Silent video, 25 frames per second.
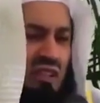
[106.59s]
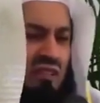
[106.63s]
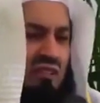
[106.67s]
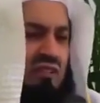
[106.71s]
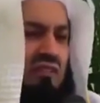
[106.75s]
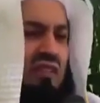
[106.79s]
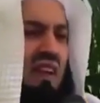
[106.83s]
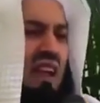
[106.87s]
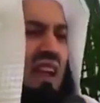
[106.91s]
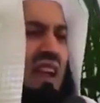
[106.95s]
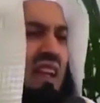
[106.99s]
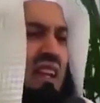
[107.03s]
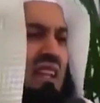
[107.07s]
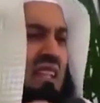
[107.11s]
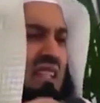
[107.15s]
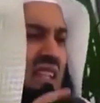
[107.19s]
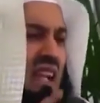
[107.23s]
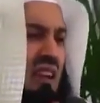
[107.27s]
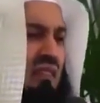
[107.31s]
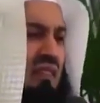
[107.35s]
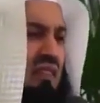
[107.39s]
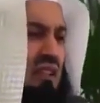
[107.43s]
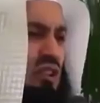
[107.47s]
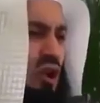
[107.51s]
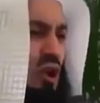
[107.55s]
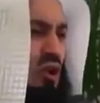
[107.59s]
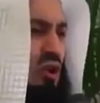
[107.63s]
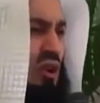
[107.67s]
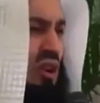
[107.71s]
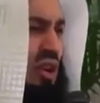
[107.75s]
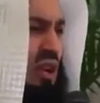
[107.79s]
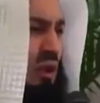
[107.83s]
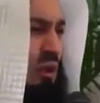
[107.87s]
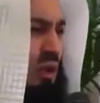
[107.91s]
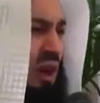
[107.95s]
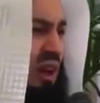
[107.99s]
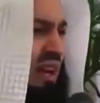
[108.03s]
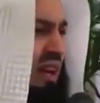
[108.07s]
Very selfish.
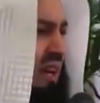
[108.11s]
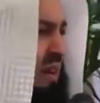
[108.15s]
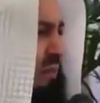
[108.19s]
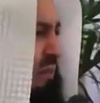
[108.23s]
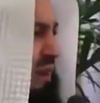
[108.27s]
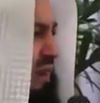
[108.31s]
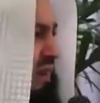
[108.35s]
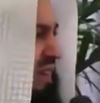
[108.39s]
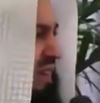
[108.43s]
Only worried